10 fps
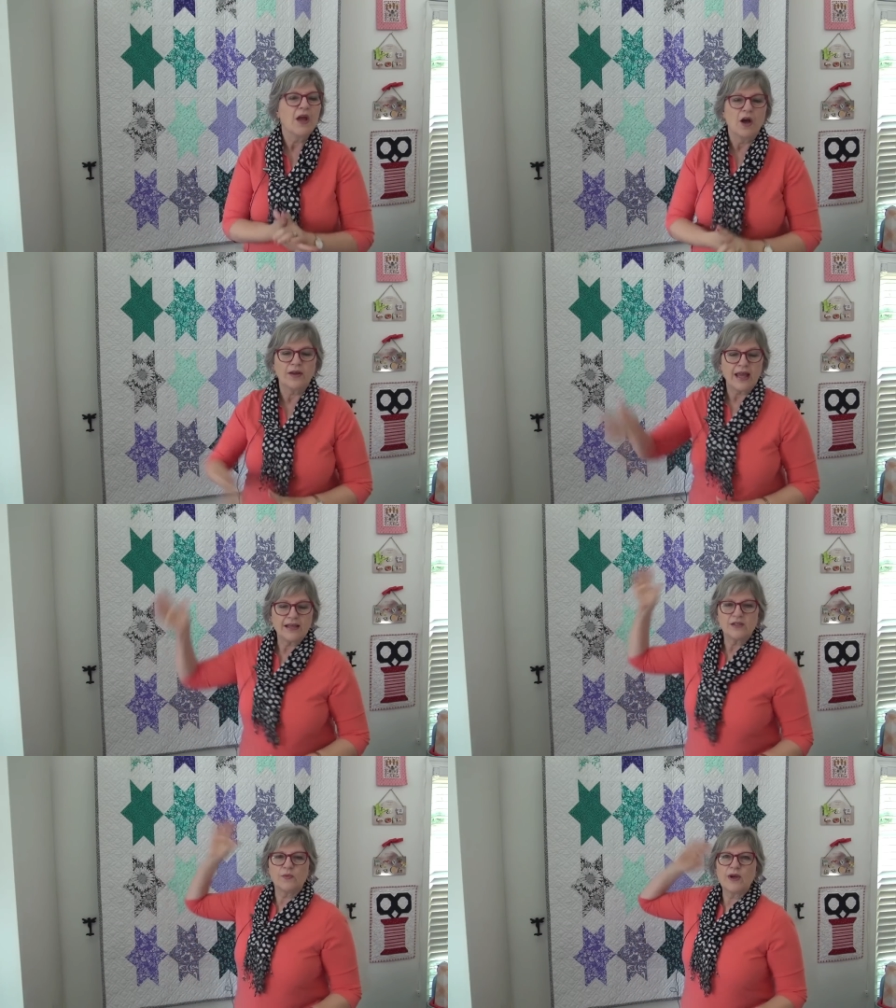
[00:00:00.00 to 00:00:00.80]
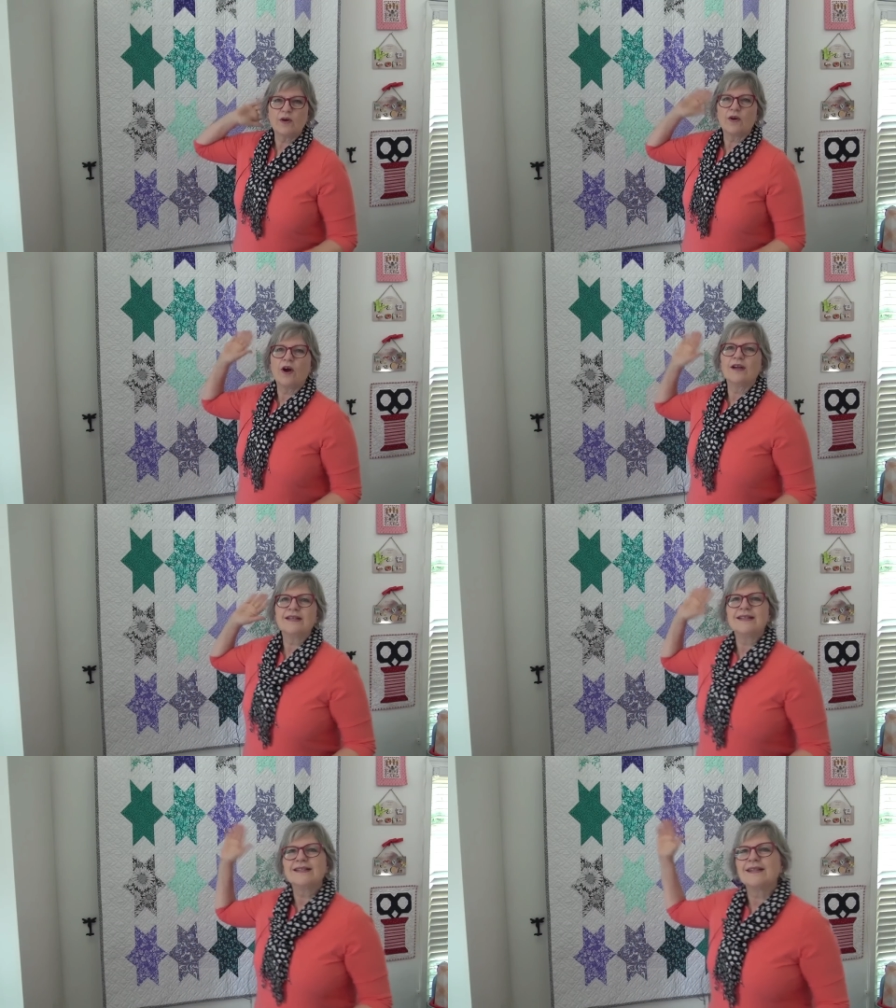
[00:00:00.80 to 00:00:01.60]
Okay, so we are on
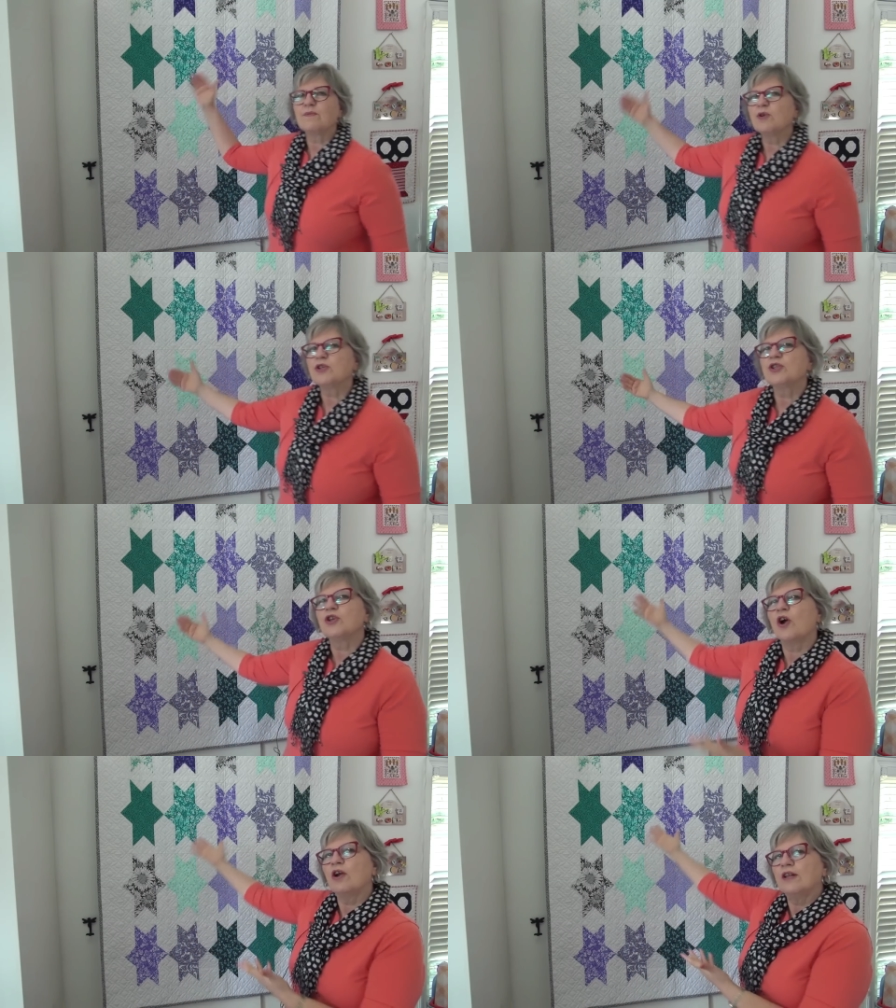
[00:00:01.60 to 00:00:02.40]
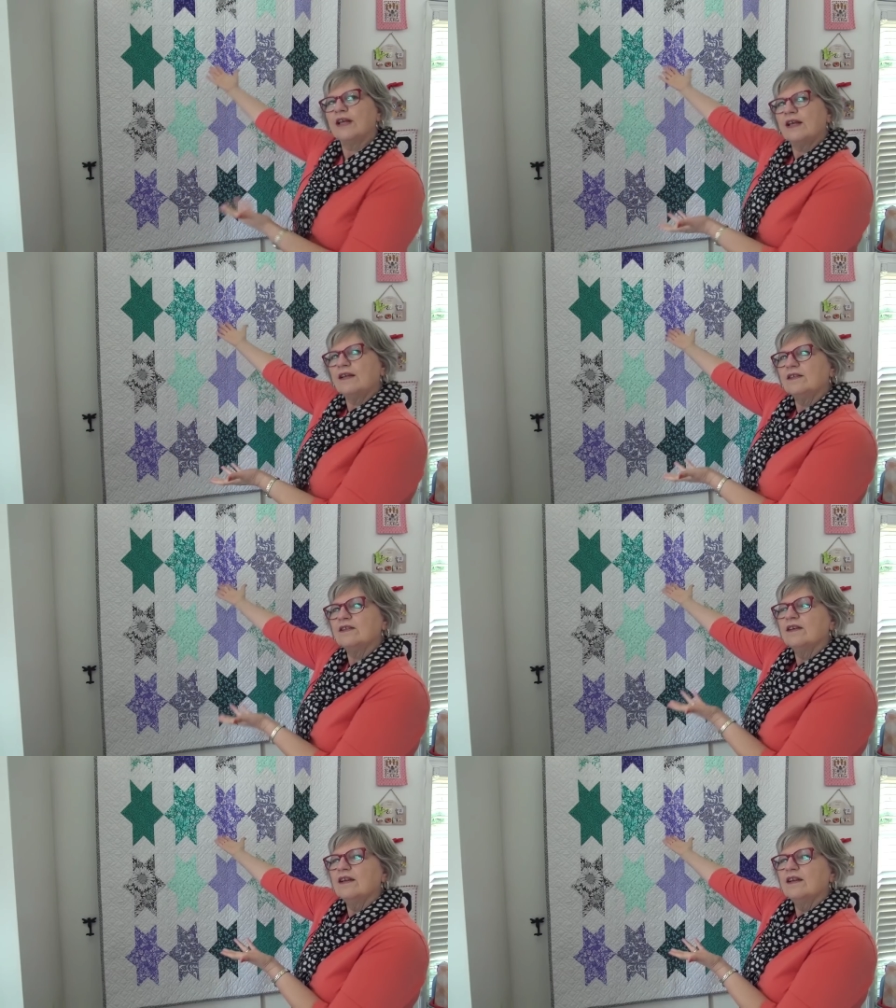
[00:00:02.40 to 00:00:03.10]
Summer Starlet.